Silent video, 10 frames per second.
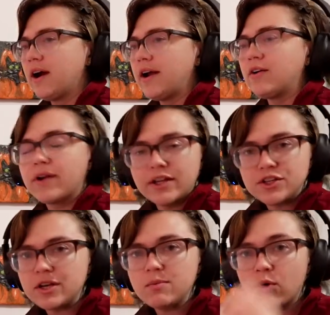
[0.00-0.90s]
I don't
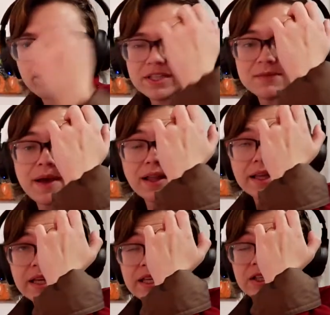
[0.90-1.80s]
catch any more
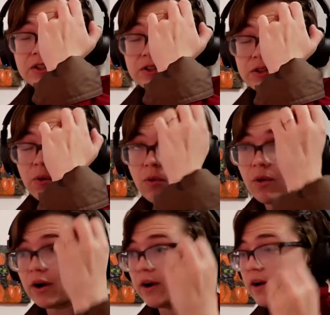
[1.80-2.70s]
misspellings
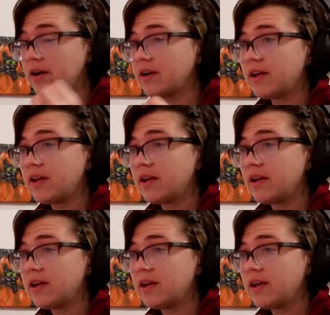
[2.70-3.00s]
or